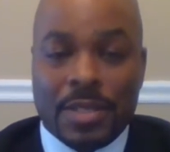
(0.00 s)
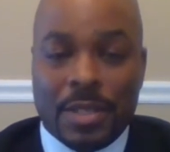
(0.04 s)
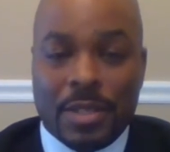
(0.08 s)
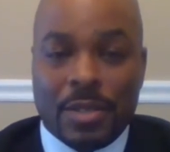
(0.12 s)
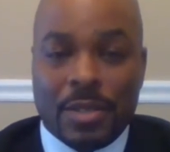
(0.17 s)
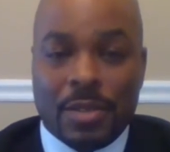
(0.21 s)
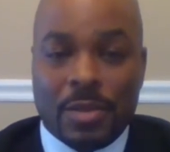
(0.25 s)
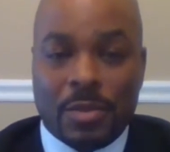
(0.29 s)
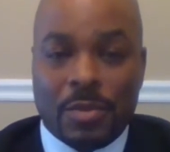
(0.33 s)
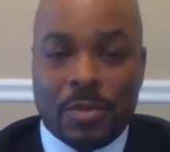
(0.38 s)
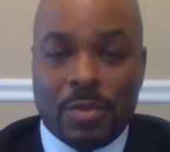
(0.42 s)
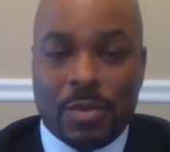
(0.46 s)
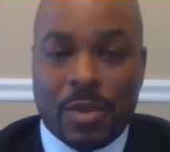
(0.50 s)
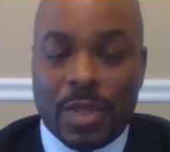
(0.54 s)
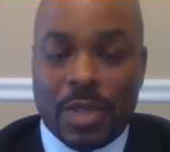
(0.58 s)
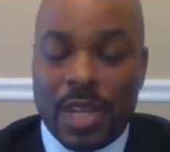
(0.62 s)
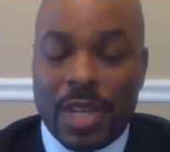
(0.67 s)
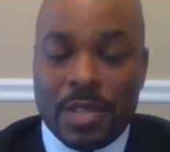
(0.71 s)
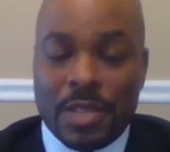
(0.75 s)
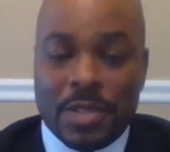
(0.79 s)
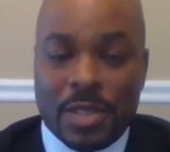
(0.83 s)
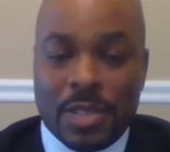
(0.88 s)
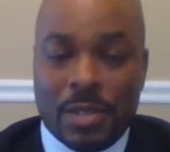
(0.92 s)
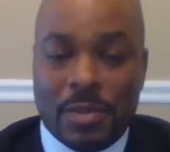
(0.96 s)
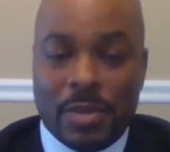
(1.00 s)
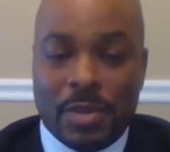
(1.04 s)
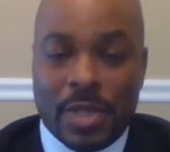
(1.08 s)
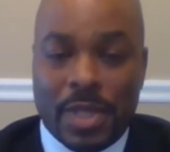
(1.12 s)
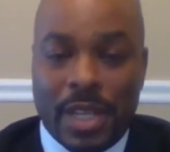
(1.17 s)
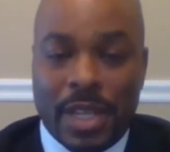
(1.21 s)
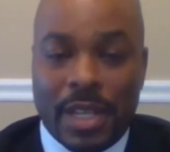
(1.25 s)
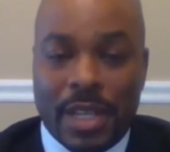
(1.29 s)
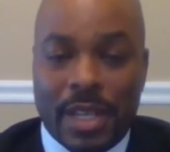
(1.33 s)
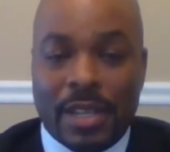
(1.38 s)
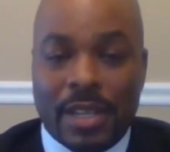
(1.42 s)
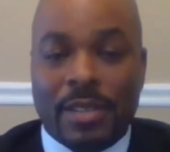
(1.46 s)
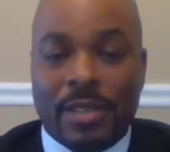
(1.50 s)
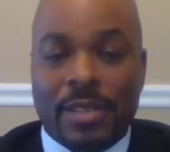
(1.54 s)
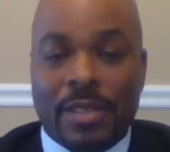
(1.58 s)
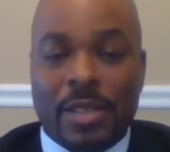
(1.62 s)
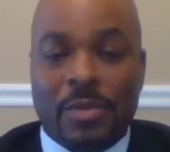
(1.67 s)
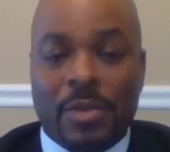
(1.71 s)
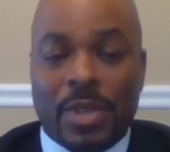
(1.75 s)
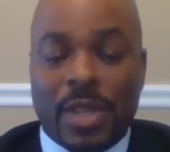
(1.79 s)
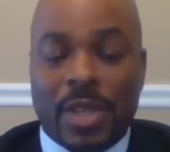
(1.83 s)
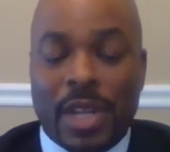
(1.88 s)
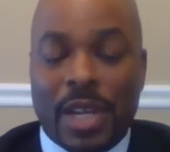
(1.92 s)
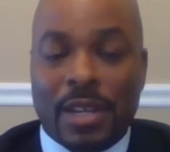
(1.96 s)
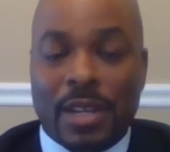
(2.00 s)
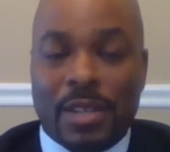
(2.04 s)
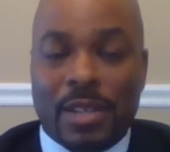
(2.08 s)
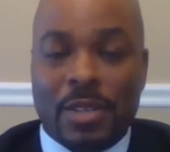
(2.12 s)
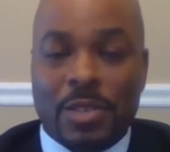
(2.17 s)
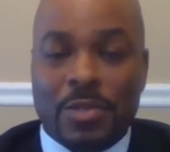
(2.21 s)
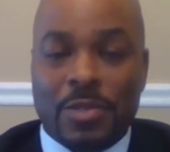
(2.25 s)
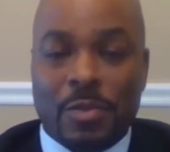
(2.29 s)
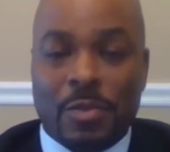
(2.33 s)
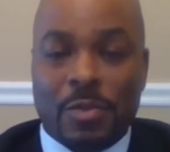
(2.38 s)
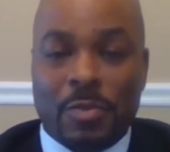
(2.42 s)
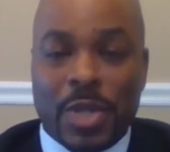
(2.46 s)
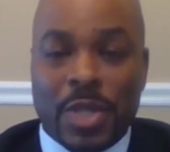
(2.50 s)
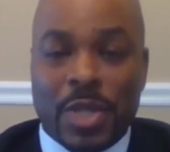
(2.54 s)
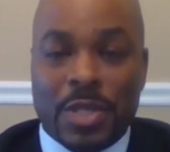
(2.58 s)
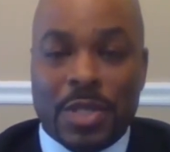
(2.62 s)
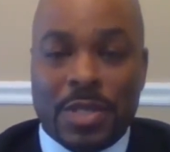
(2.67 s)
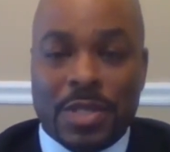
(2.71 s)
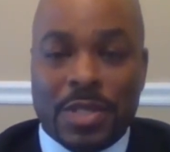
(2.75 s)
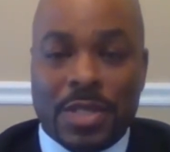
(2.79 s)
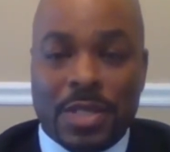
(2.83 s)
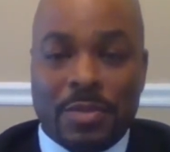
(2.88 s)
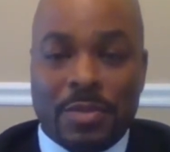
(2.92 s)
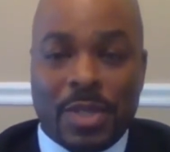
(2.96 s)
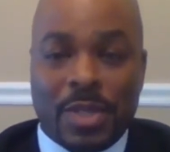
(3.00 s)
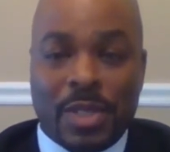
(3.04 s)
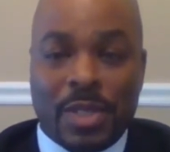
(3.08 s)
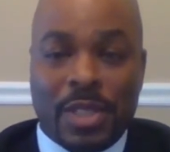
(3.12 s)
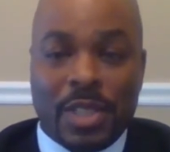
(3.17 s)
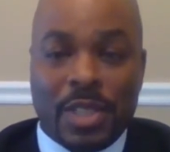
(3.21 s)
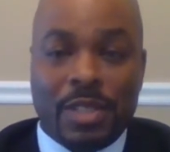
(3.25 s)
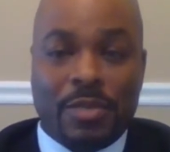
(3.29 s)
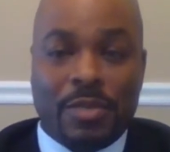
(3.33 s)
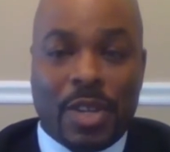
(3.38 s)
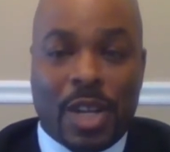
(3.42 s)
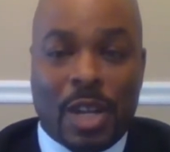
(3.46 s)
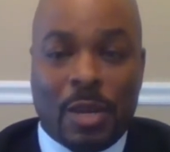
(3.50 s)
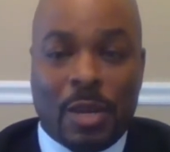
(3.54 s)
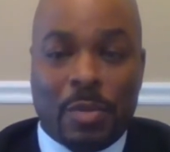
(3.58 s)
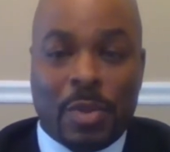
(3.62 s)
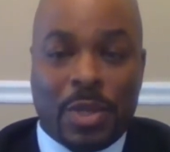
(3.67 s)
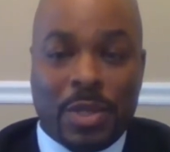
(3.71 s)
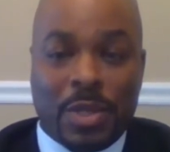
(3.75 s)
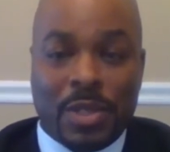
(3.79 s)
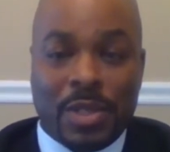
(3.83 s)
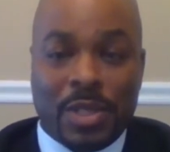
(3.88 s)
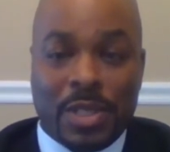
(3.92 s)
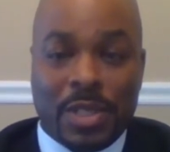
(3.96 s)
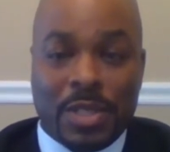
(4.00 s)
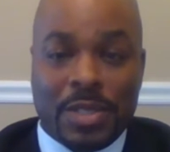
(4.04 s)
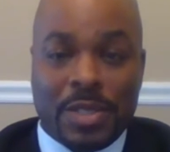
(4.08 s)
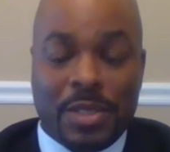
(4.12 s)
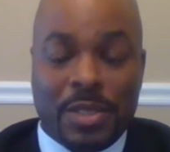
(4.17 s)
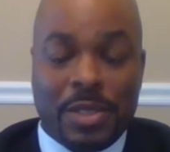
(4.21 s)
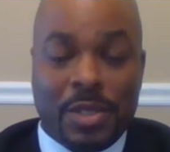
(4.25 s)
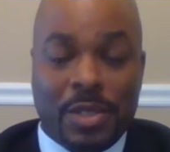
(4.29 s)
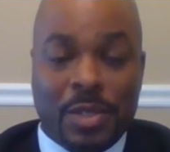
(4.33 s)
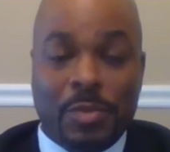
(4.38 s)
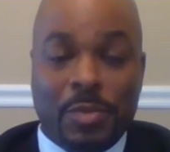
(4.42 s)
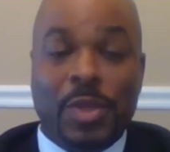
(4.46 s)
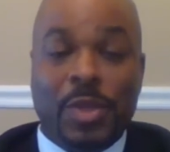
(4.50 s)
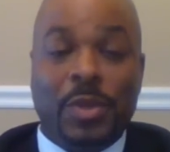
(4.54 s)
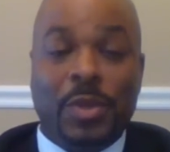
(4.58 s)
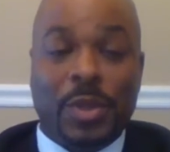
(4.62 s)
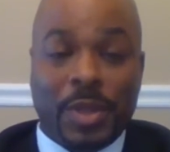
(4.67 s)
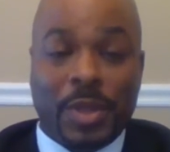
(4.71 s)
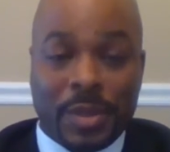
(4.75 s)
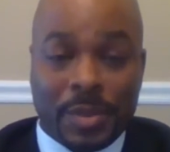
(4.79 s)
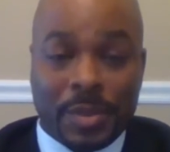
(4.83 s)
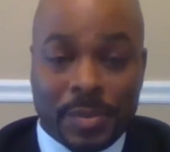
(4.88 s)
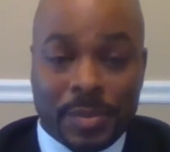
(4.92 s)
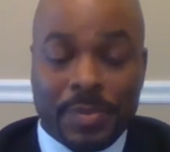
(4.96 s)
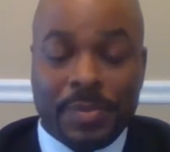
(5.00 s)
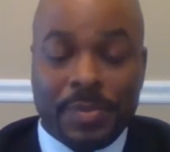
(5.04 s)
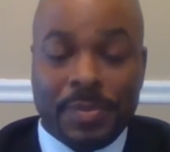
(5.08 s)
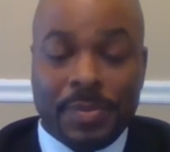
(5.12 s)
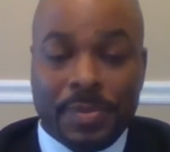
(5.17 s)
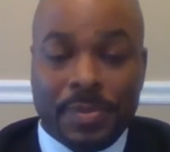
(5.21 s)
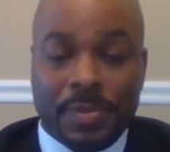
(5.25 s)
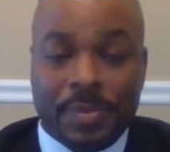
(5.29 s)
So we're not slowing down and we're not closed for business, and we're looking for opportunities to do more.